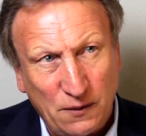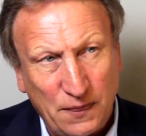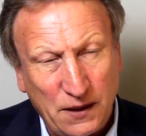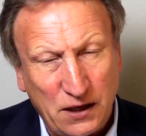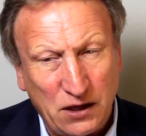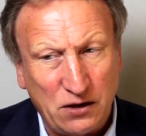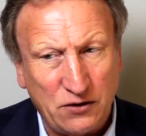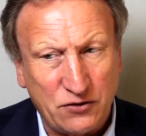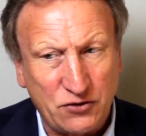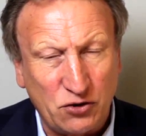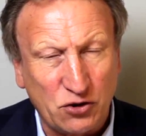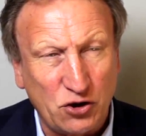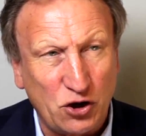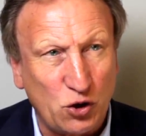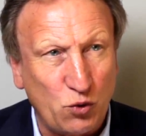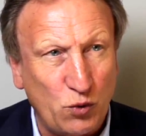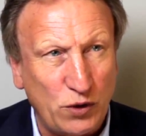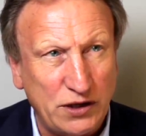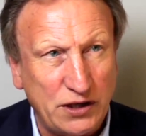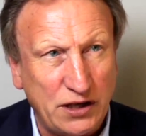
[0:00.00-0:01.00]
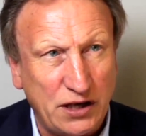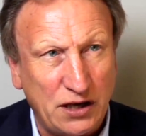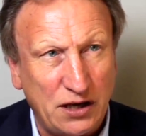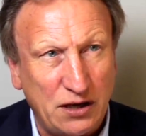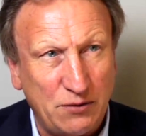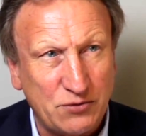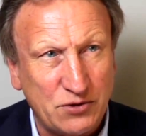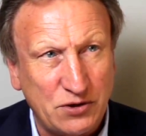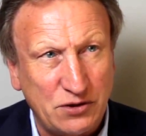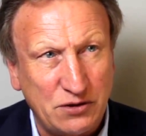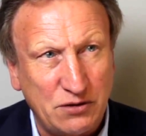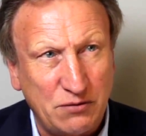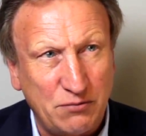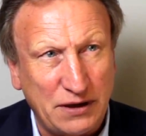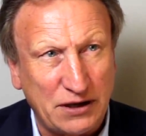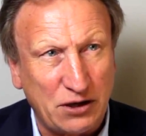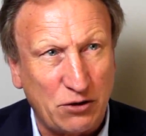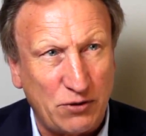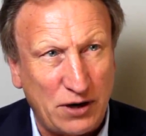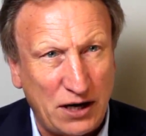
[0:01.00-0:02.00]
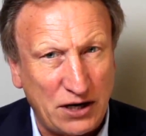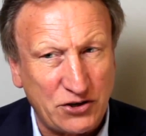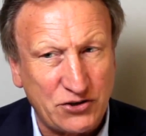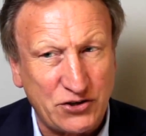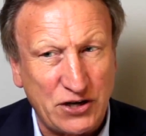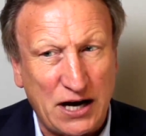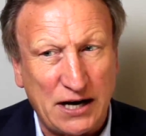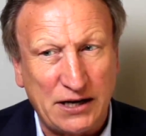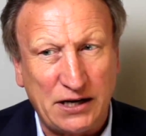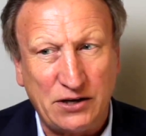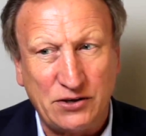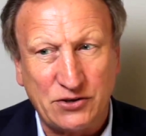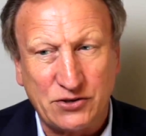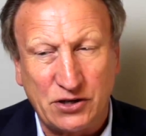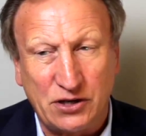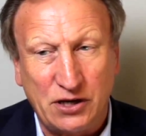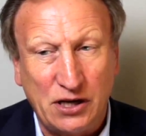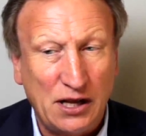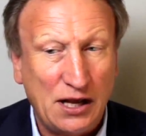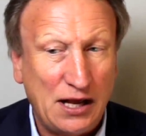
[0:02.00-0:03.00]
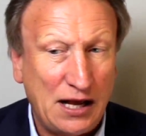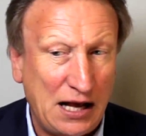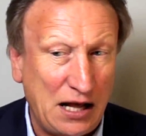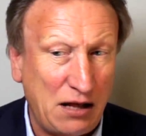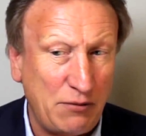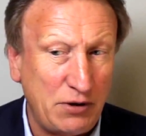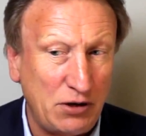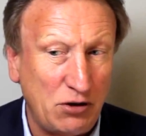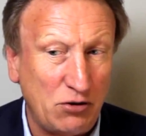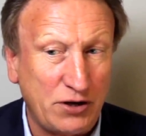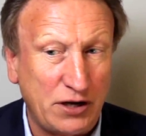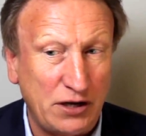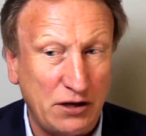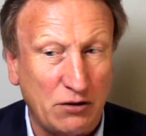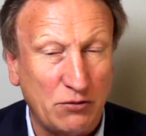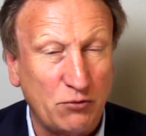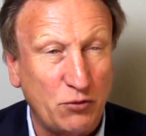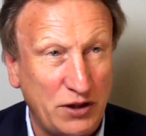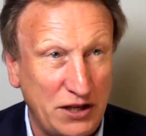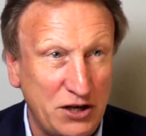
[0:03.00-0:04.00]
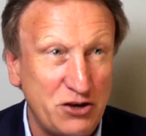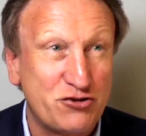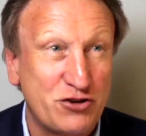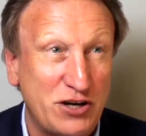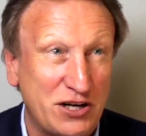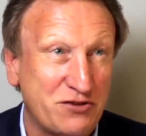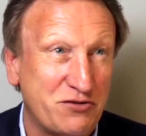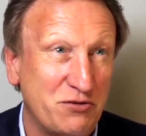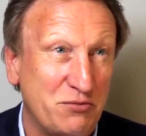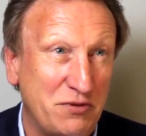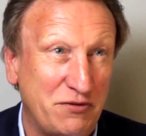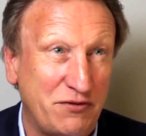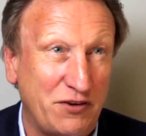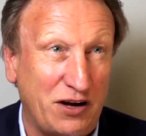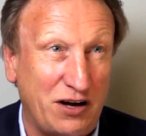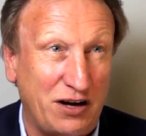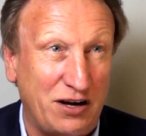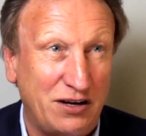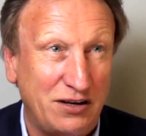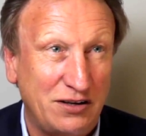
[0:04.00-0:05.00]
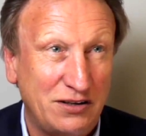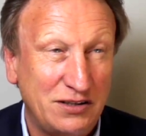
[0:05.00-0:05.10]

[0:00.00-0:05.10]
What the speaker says: They've still got to win games and make the right signings, and I'll be looking on with interest from afar